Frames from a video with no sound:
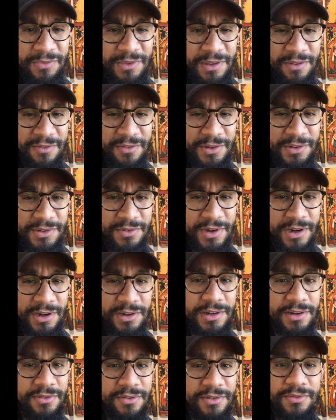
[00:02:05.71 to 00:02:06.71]
It feels very
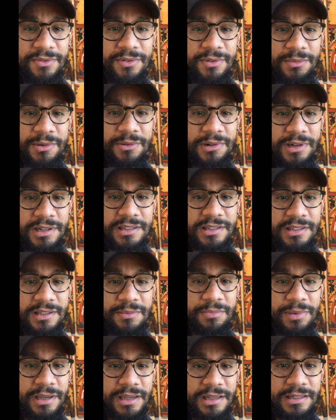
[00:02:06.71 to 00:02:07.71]
different from the rest of the
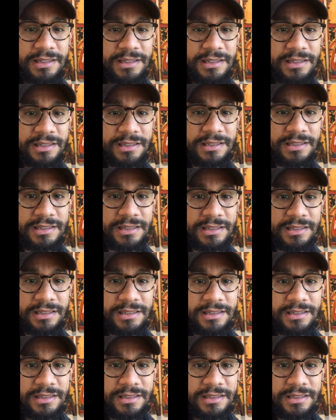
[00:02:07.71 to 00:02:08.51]
paintings.